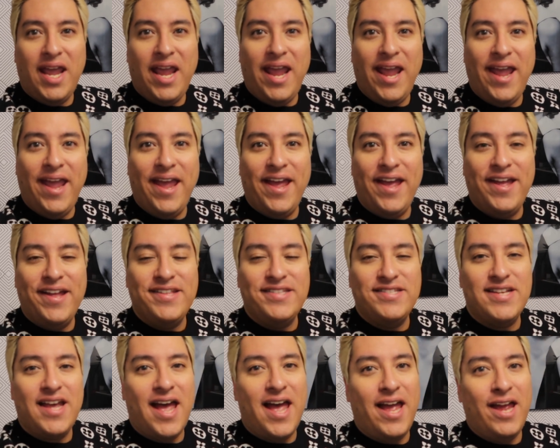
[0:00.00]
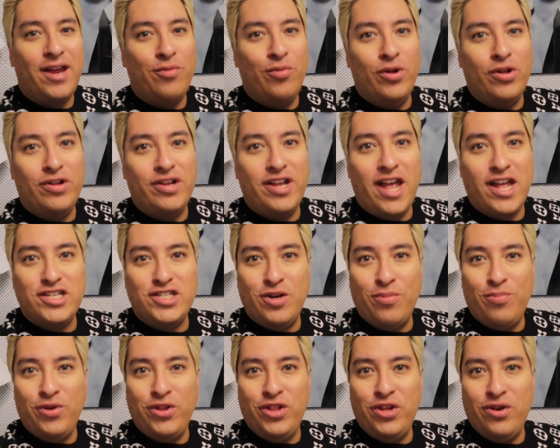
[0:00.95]
and I will catch
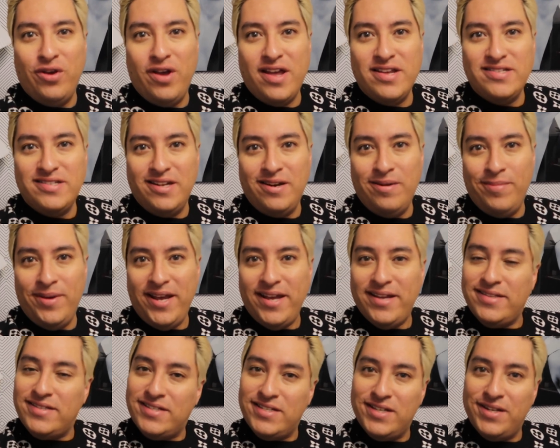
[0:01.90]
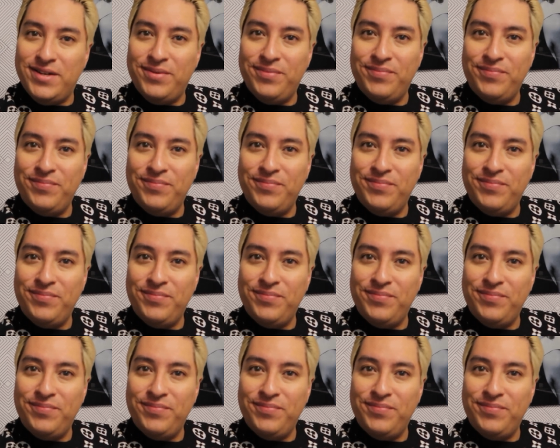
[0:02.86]
up with you guys in a bit.